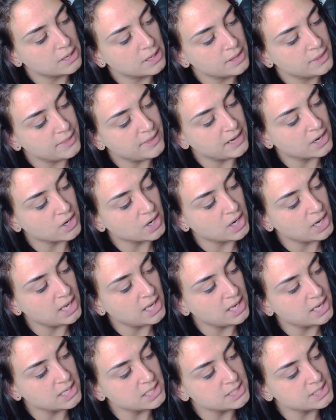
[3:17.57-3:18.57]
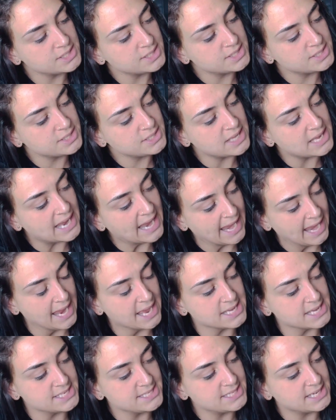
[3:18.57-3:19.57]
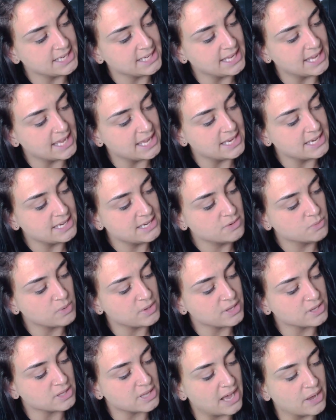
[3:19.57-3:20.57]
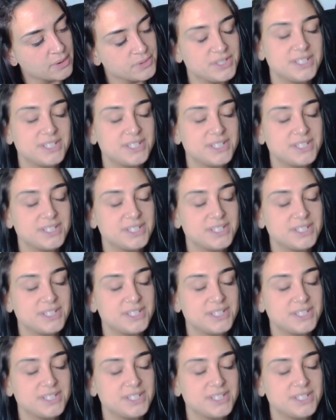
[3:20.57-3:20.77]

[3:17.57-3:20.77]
there is the hand again with clouds.